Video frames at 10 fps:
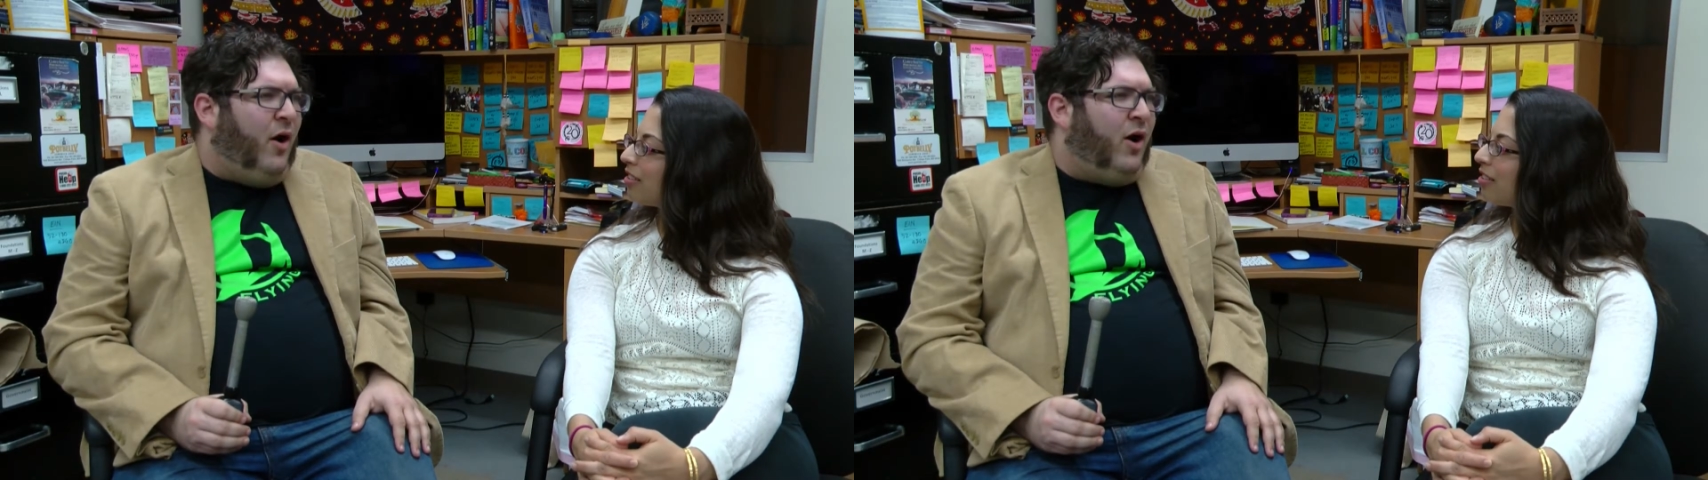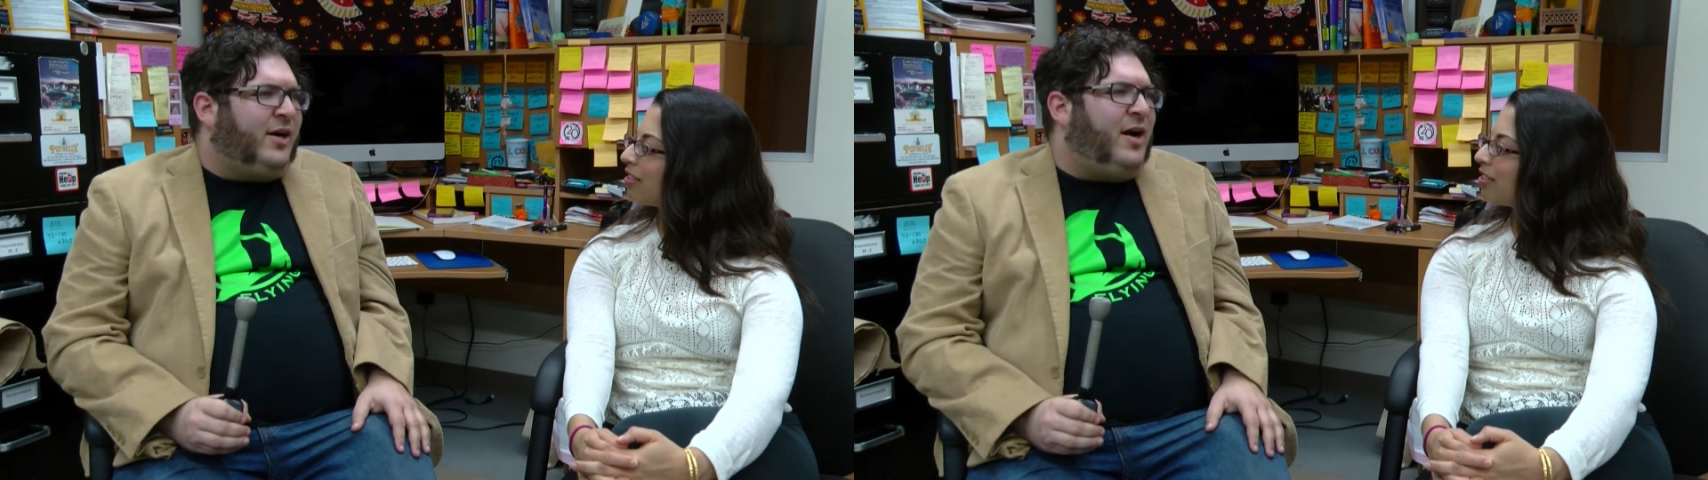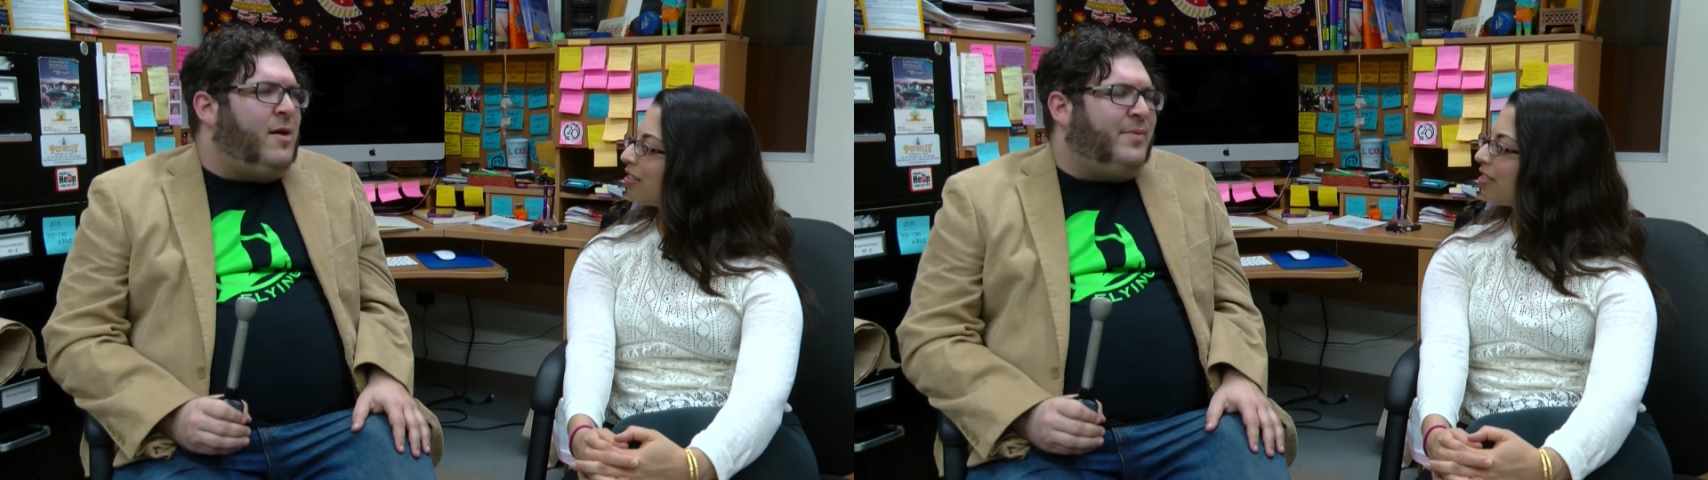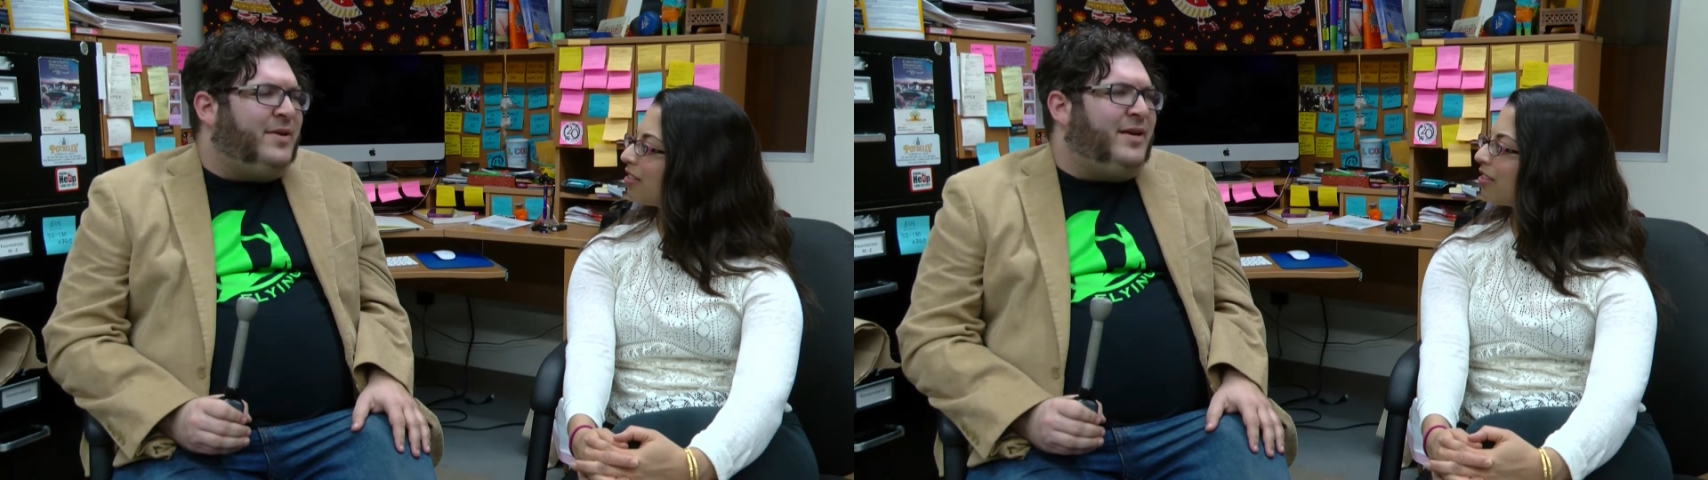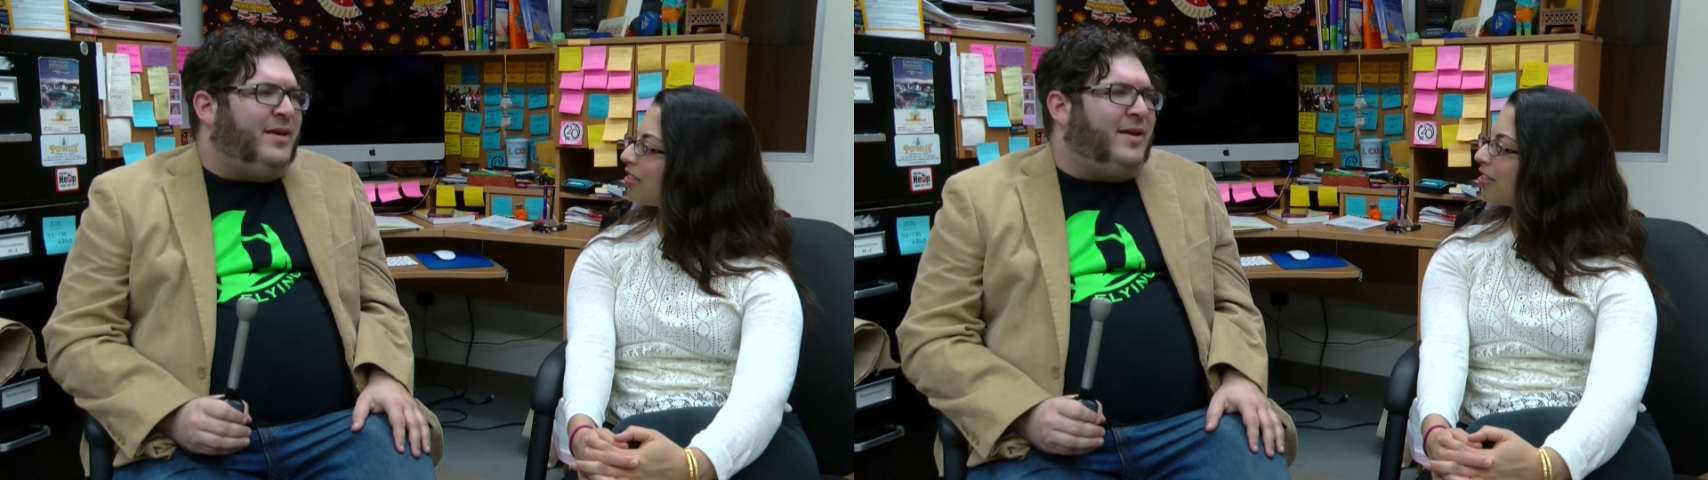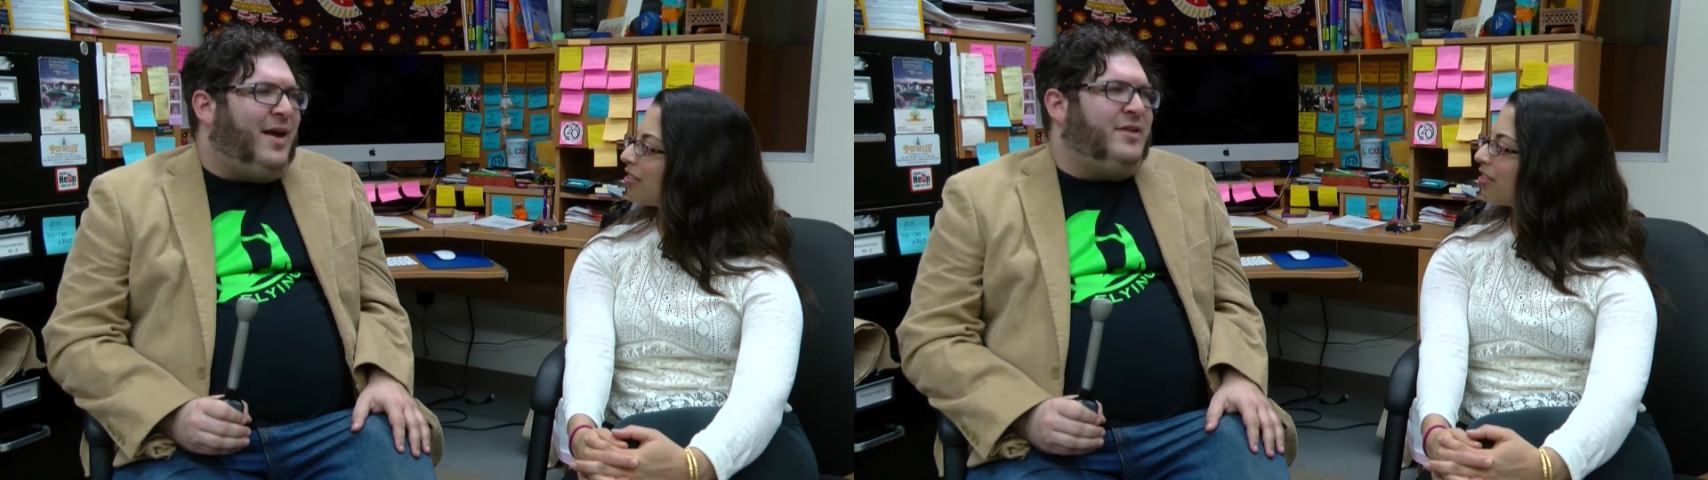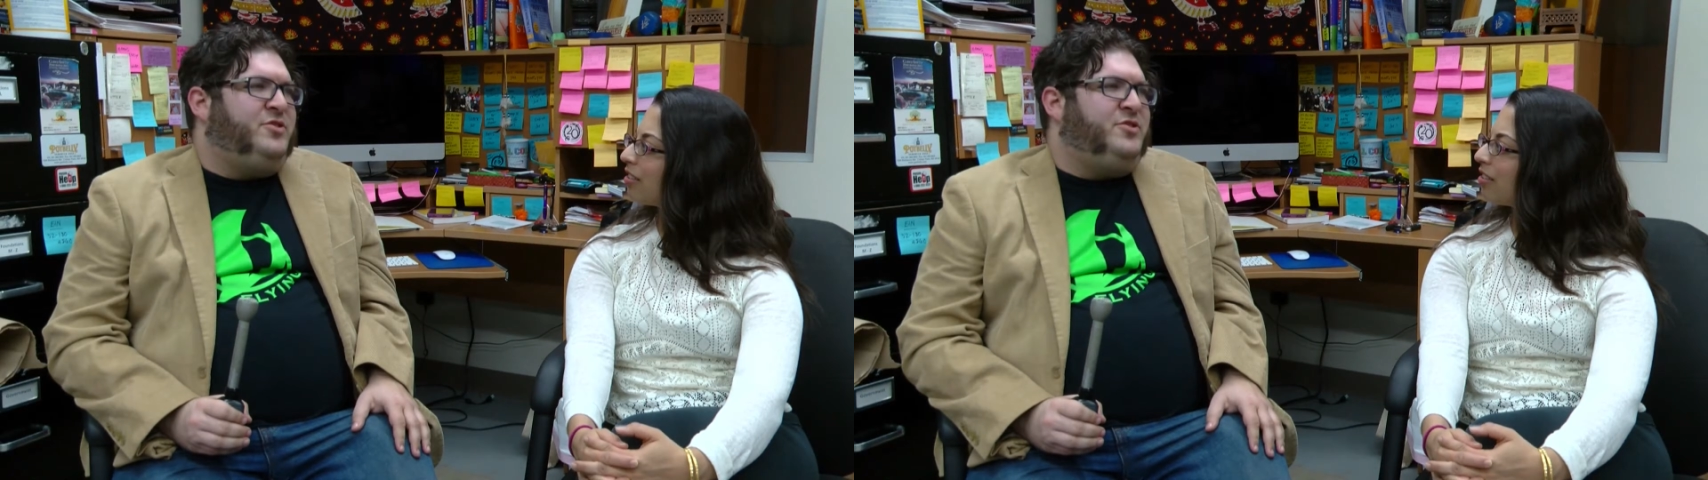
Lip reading: Our company has